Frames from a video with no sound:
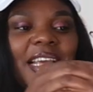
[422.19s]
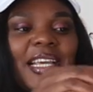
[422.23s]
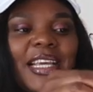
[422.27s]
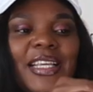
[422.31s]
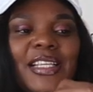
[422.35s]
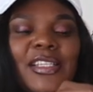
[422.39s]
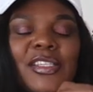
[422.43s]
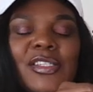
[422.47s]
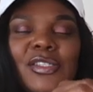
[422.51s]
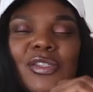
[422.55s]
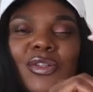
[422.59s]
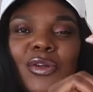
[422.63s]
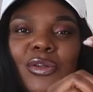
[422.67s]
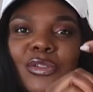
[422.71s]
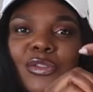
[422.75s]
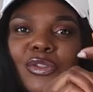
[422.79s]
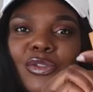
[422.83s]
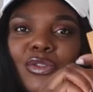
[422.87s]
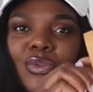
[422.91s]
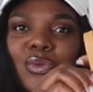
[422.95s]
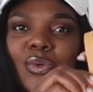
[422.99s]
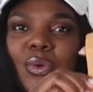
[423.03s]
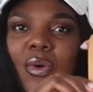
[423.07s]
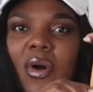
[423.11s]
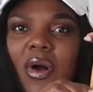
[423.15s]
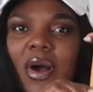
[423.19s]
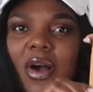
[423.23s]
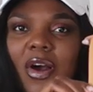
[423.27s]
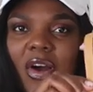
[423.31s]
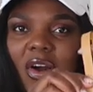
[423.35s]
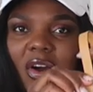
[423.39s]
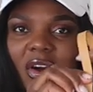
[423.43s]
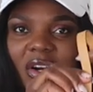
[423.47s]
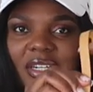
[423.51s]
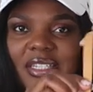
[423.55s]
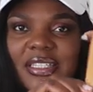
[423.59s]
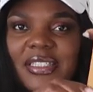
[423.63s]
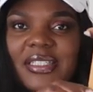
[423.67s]
it's not too
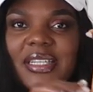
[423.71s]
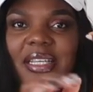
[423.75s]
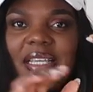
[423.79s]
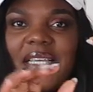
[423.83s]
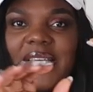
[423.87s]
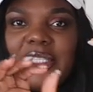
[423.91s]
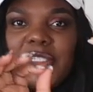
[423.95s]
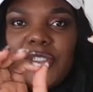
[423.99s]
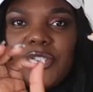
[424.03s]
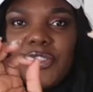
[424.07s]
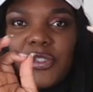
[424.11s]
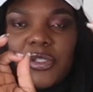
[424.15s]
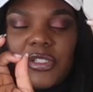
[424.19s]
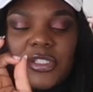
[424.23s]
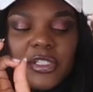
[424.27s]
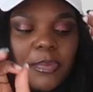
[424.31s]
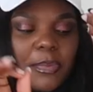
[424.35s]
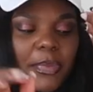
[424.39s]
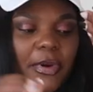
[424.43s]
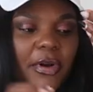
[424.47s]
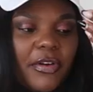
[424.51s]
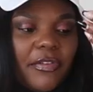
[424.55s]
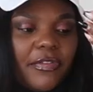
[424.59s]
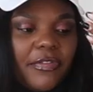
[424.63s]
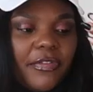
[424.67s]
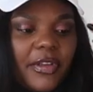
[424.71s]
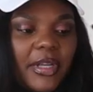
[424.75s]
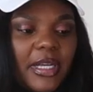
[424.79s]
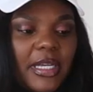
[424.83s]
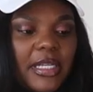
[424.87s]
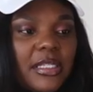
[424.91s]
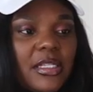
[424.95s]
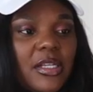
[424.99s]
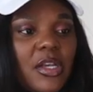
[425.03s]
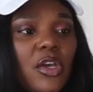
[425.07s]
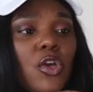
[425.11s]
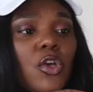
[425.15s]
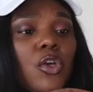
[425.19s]
hard it's just
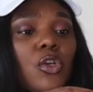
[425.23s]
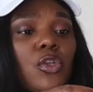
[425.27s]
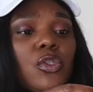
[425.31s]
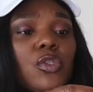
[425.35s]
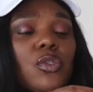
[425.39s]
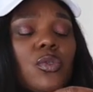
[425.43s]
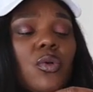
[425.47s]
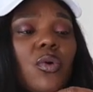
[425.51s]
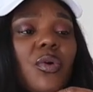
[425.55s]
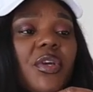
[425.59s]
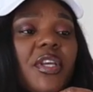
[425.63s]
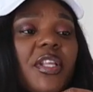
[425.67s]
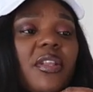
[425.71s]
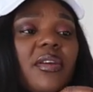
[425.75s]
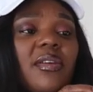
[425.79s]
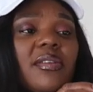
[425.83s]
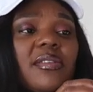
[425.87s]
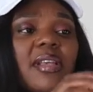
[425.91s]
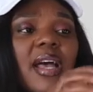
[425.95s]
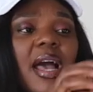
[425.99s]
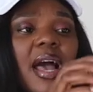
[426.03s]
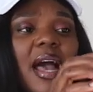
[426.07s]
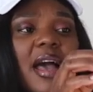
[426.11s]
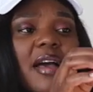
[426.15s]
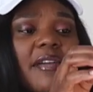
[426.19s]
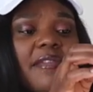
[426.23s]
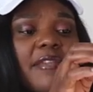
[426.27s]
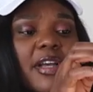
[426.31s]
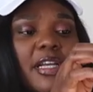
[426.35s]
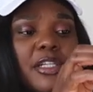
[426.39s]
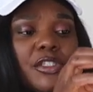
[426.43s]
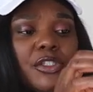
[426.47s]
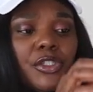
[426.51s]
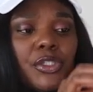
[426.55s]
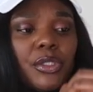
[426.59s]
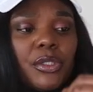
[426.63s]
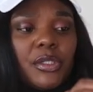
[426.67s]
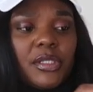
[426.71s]
perfect so it does have
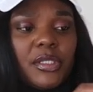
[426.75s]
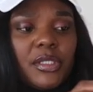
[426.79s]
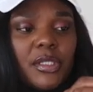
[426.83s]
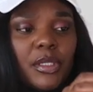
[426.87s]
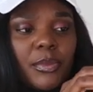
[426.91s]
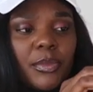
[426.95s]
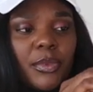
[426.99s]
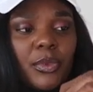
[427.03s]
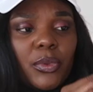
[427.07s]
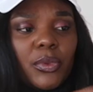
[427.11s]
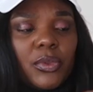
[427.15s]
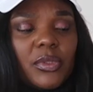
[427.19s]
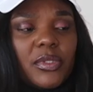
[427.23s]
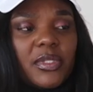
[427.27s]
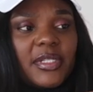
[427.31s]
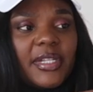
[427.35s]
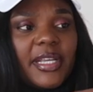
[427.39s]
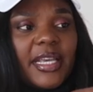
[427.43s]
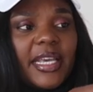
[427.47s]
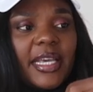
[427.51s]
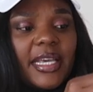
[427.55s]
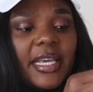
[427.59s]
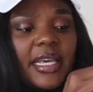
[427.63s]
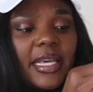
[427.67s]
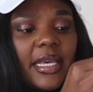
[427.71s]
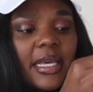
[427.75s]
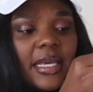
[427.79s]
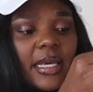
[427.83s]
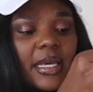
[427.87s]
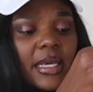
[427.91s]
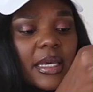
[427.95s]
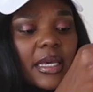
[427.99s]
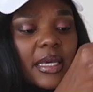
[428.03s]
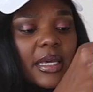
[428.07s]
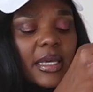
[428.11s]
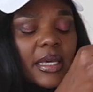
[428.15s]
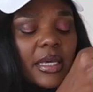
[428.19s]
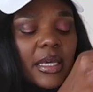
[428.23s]
adjustables like
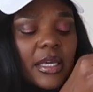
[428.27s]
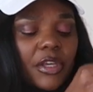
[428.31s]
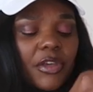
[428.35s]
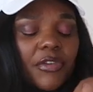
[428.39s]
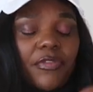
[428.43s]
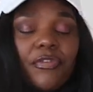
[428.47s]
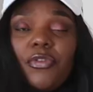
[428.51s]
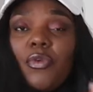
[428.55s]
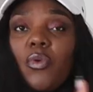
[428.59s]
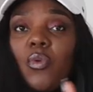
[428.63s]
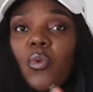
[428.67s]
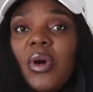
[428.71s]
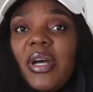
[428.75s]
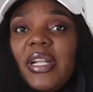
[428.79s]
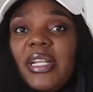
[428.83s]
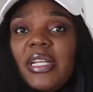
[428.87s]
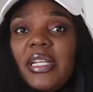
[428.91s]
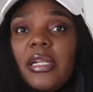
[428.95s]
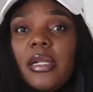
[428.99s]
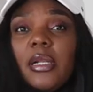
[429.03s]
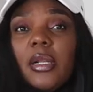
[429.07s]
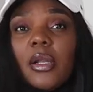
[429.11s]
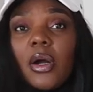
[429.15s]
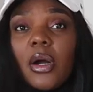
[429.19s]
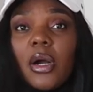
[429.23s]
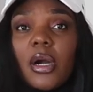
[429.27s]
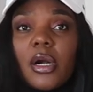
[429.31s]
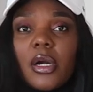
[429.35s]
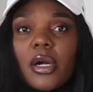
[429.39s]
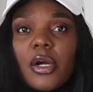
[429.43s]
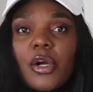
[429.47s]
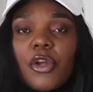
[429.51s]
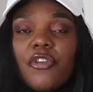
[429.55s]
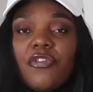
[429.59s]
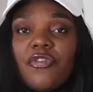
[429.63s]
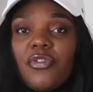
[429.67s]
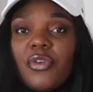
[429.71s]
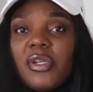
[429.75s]
if you want it
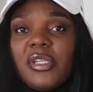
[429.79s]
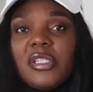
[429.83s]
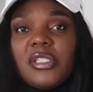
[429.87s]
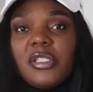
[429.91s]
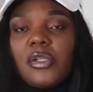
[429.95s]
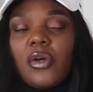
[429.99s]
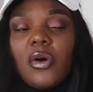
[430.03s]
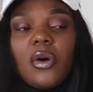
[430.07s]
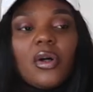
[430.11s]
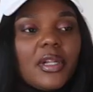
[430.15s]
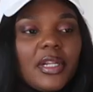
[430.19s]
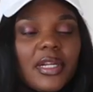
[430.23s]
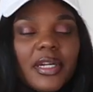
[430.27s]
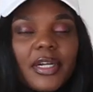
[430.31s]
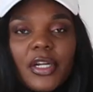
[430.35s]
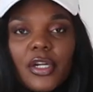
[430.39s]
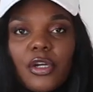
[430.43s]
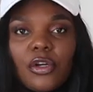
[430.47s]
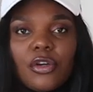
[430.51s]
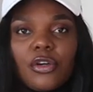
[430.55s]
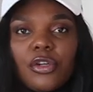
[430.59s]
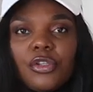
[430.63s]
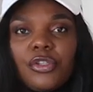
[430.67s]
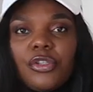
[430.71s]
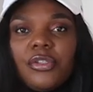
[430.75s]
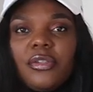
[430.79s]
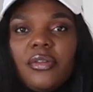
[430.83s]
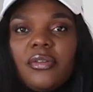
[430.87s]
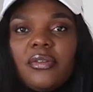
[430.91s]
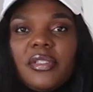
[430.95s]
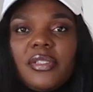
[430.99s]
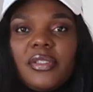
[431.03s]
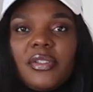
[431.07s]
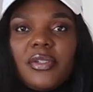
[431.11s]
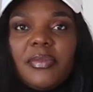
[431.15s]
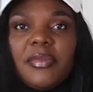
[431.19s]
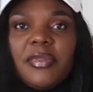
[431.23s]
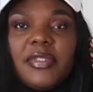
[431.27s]
longer if you're a taller girl you don't
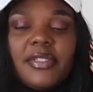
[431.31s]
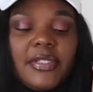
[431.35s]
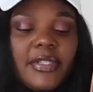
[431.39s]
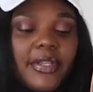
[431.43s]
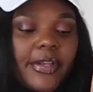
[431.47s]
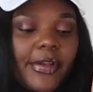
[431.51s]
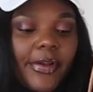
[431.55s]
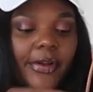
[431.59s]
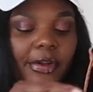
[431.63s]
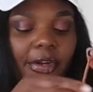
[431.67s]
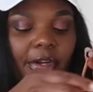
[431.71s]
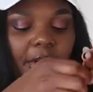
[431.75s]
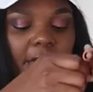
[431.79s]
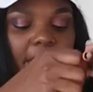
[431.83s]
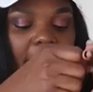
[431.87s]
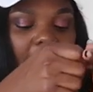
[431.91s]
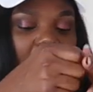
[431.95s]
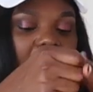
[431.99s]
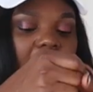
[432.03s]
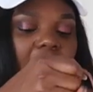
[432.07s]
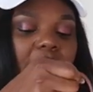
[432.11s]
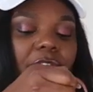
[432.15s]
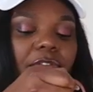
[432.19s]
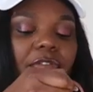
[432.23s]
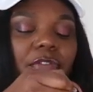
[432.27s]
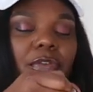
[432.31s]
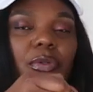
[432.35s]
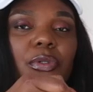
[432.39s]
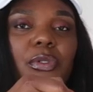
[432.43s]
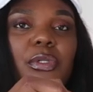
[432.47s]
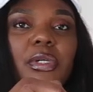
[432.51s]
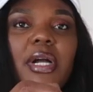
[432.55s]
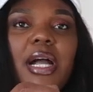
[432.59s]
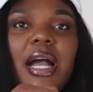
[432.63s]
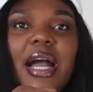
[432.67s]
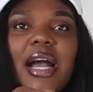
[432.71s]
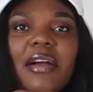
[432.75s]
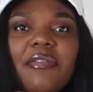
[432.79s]
need to be scared and then if you're
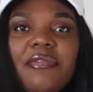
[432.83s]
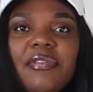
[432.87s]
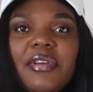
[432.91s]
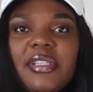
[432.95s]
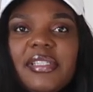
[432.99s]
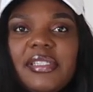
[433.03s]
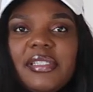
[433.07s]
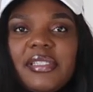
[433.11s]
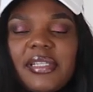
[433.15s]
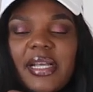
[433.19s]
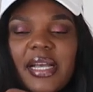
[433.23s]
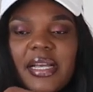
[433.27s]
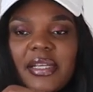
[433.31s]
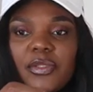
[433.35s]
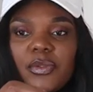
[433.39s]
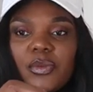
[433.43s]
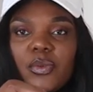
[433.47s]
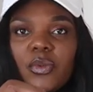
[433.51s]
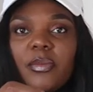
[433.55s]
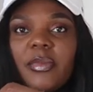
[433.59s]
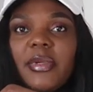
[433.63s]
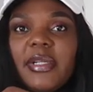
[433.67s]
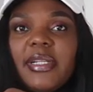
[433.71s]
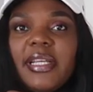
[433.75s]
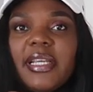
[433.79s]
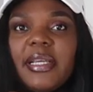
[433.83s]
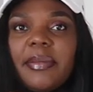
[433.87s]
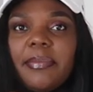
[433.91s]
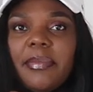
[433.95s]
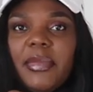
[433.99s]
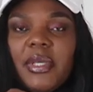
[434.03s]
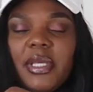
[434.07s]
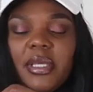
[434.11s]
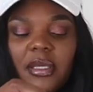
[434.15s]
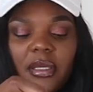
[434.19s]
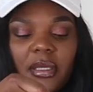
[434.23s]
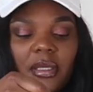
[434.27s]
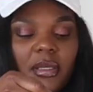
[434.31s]
an average size woman like
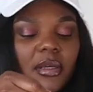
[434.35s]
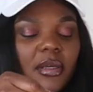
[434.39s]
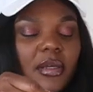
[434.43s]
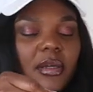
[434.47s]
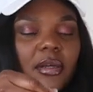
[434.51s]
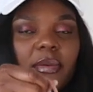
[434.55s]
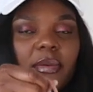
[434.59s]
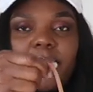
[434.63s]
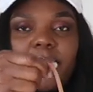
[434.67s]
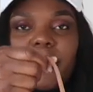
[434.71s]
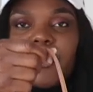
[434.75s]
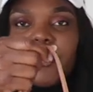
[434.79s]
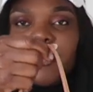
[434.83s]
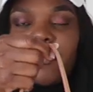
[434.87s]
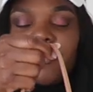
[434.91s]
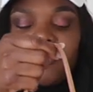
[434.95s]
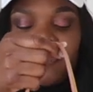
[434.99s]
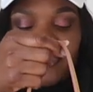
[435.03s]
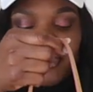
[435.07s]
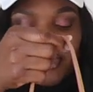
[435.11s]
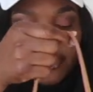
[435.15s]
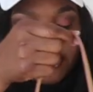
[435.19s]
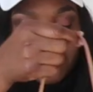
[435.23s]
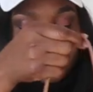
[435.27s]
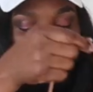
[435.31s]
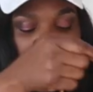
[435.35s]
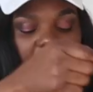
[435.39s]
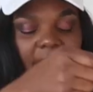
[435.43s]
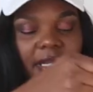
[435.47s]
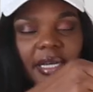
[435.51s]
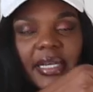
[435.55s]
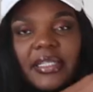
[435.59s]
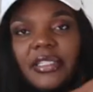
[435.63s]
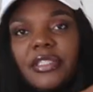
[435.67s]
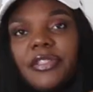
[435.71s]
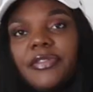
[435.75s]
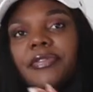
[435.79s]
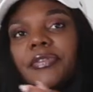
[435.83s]
me perfect
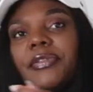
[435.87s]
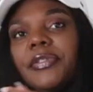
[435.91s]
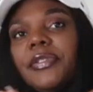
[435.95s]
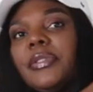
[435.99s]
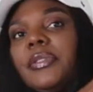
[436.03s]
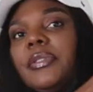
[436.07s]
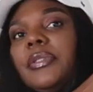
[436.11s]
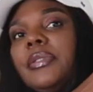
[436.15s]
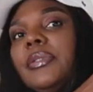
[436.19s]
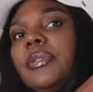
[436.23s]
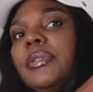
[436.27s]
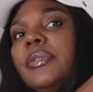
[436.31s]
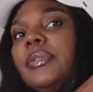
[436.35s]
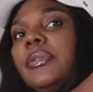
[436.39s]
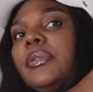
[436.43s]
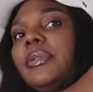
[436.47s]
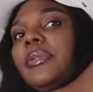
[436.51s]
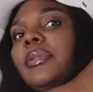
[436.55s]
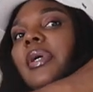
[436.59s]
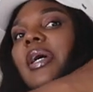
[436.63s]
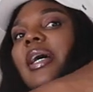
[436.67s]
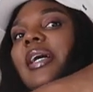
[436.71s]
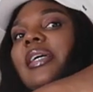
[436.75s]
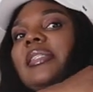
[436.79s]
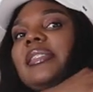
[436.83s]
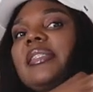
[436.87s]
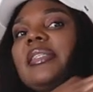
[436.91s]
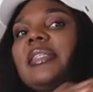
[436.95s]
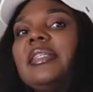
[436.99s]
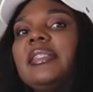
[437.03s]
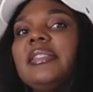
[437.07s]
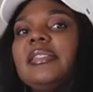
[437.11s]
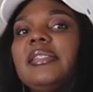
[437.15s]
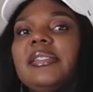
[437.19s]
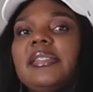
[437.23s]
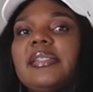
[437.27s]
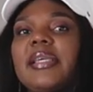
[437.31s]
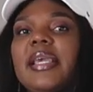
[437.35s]
size for you as
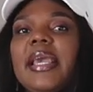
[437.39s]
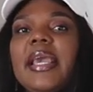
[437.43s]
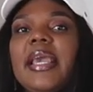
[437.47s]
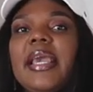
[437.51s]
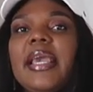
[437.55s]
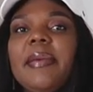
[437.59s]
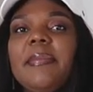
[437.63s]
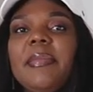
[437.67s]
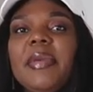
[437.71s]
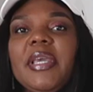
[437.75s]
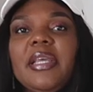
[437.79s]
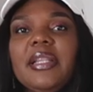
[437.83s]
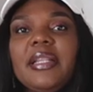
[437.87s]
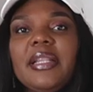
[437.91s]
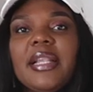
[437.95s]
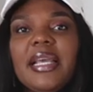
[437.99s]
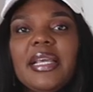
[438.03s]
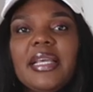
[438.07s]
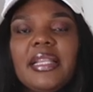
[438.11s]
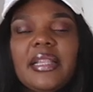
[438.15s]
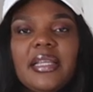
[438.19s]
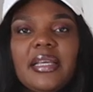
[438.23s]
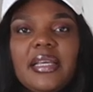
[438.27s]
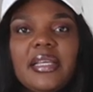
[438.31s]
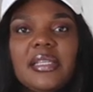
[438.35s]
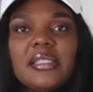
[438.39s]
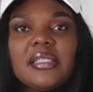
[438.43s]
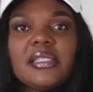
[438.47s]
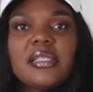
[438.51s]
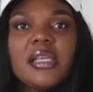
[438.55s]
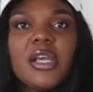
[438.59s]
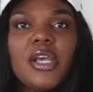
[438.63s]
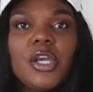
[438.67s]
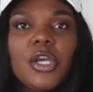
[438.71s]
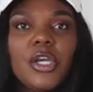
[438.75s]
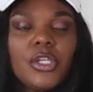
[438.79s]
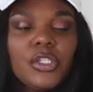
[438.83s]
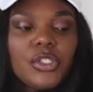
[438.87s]
it came in like this
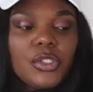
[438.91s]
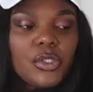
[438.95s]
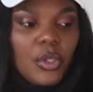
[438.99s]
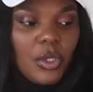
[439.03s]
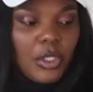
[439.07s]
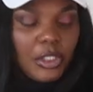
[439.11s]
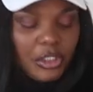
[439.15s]
so